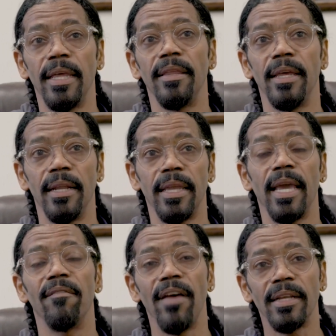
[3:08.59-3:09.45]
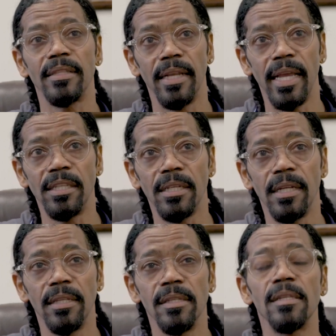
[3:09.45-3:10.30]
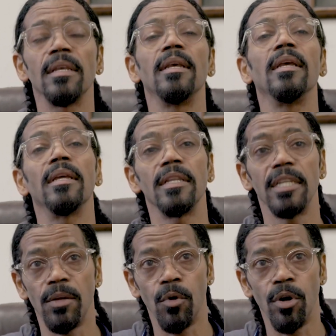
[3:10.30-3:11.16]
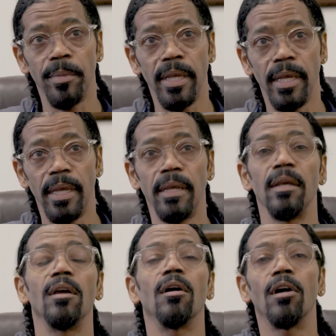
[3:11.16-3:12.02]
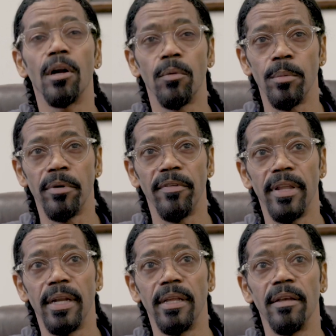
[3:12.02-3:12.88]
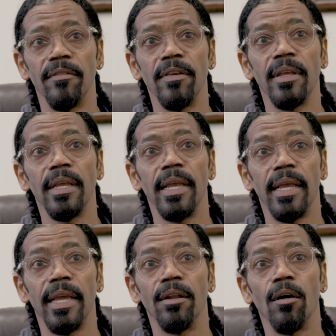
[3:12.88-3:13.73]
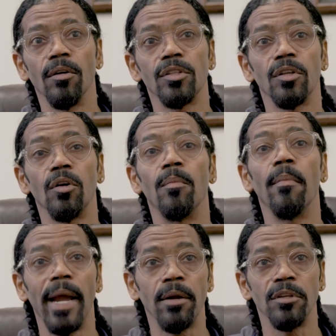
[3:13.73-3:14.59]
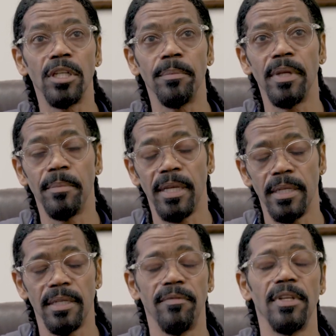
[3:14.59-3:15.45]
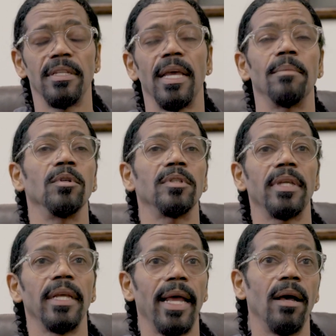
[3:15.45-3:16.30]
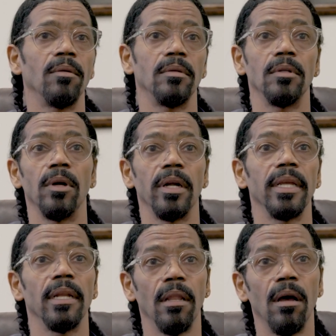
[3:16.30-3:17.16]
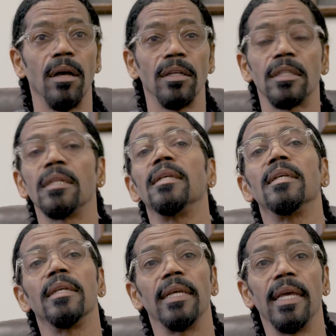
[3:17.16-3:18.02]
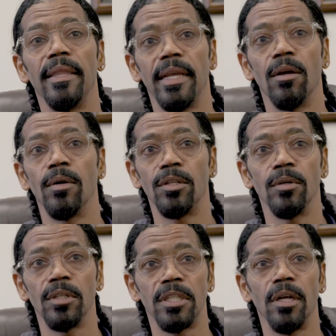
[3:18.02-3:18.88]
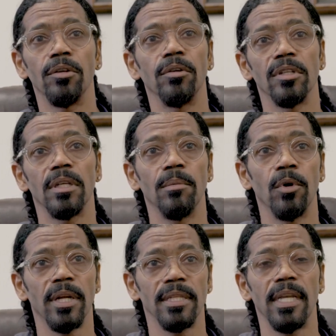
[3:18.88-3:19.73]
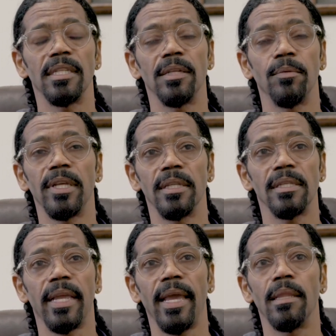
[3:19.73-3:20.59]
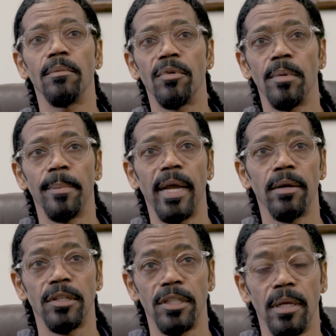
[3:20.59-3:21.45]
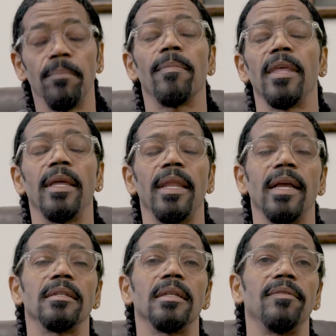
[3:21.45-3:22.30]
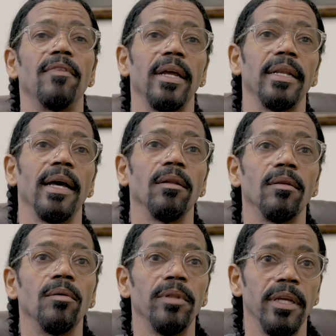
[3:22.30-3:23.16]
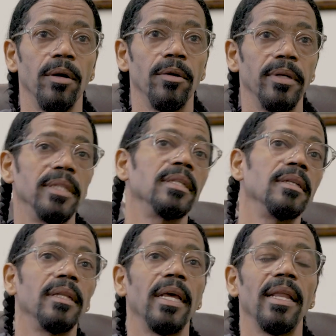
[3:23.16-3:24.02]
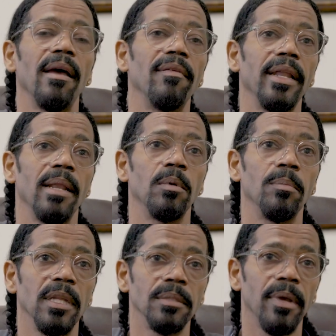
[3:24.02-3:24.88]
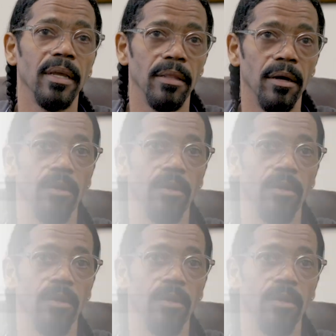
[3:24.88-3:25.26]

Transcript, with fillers: And then again, vaccinations, deworming, heartworm preventative, and also microchipping because if these animals get out or get lost and they go into a shelter or some organization, we can scan them from a microchip and actually find out who the owner is and, and have that animal placed back in the